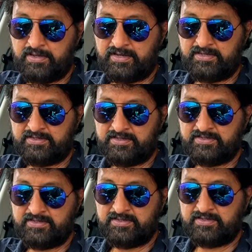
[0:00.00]
And then
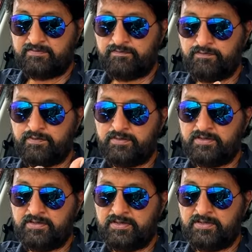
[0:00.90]
there are
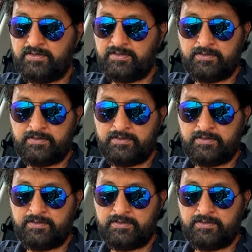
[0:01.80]
four uh,